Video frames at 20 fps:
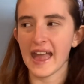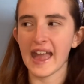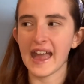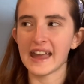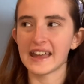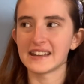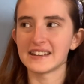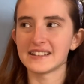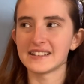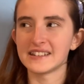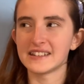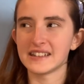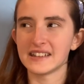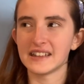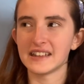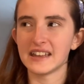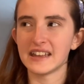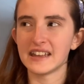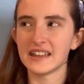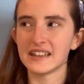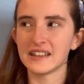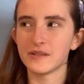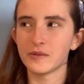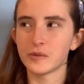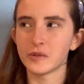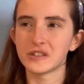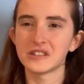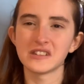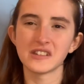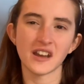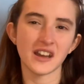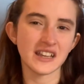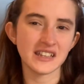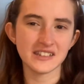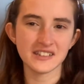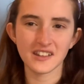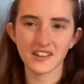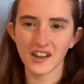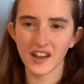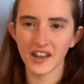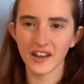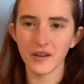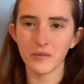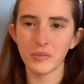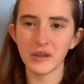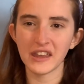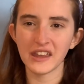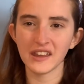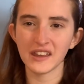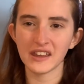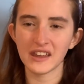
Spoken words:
And it was nice to kind of be